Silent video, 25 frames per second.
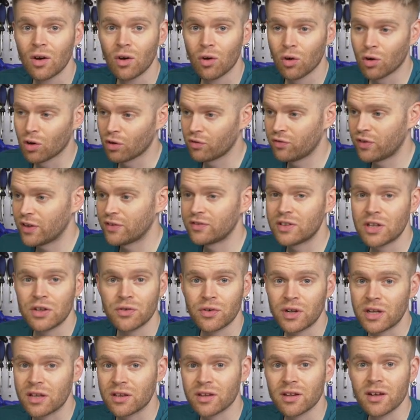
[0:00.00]
or a
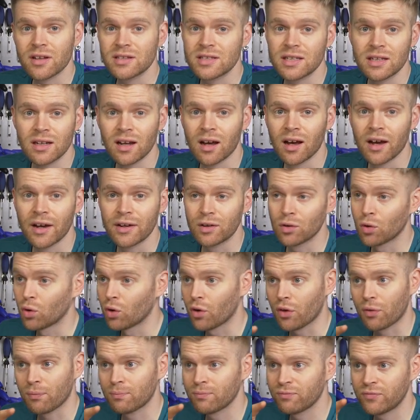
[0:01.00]
5339,
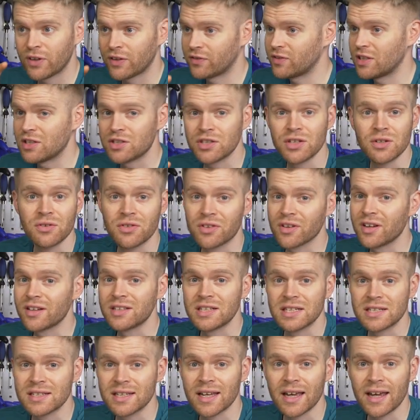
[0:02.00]
or a
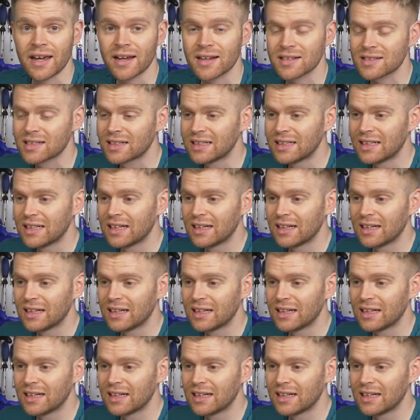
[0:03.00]
5236.